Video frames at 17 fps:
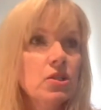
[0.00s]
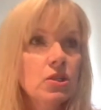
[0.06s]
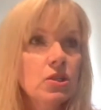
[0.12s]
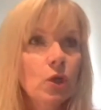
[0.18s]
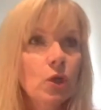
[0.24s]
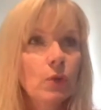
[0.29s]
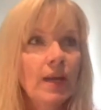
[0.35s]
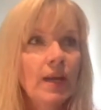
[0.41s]

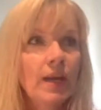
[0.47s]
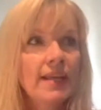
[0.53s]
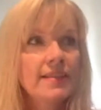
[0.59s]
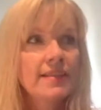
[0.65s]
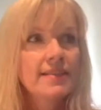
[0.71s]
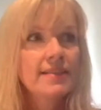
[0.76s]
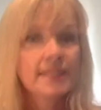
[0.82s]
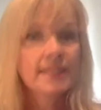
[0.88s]
So
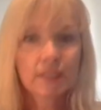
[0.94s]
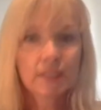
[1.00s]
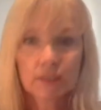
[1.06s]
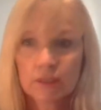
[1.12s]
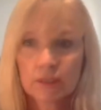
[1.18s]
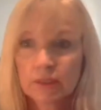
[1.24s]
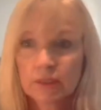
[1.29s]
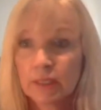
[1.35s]
a
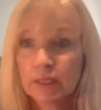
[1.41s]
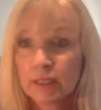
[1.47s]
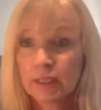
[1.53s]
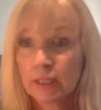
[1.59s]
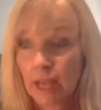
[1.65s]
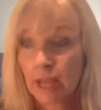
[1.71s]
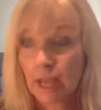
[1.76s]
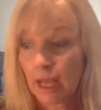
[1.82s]
cynical
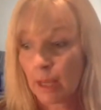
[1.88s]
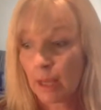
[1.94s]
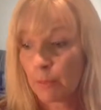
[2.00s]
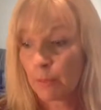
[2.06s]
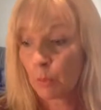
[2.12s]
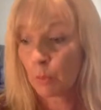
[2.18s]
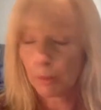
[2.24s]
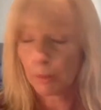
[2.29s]

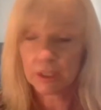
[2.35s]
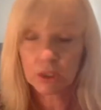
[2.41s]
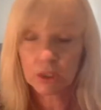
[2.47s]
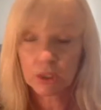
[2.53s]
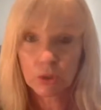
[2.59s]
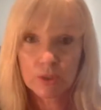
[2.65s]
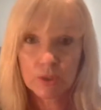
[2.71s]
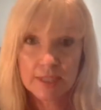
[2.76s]

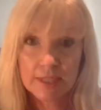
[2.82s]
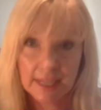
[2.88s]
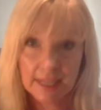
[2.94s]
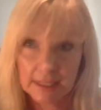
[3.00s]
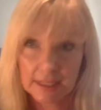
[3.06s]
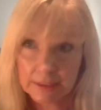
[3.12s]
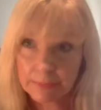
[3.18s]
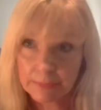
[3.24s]
woman called
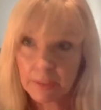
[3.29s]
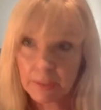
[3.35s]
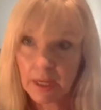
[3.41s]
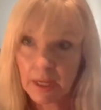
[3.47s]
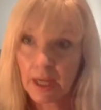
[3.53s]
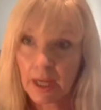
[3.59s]
Taylor